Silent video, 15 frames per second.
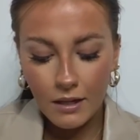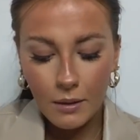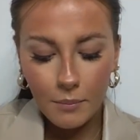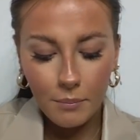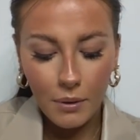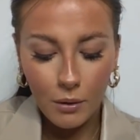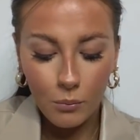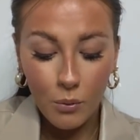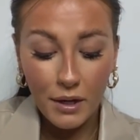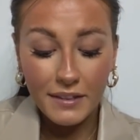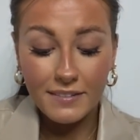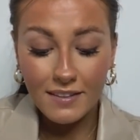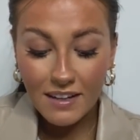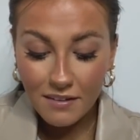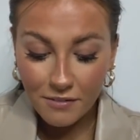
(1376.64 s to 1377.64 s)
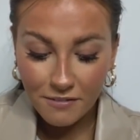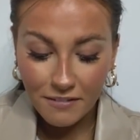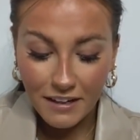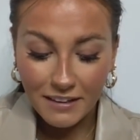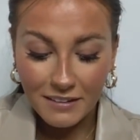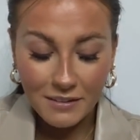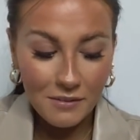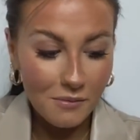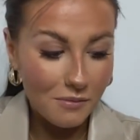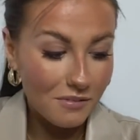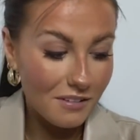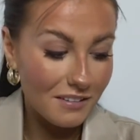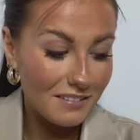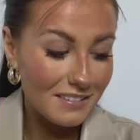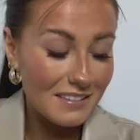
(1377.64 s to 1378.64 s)
But what I did find
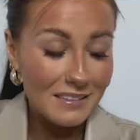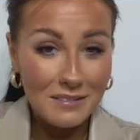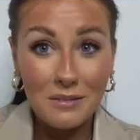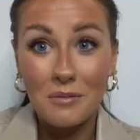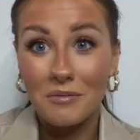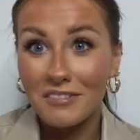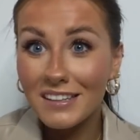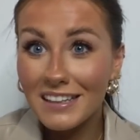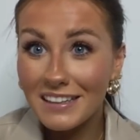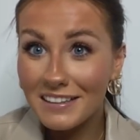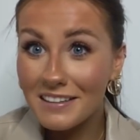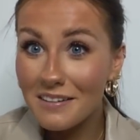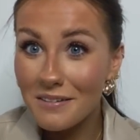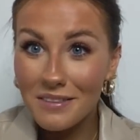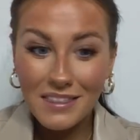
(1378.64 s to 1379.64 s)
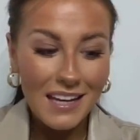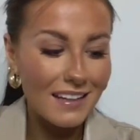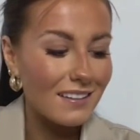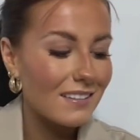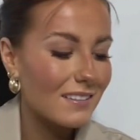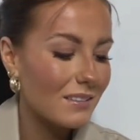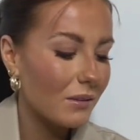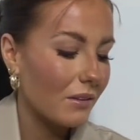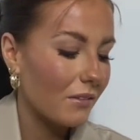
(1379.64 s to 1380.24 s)
was some really cute things. So the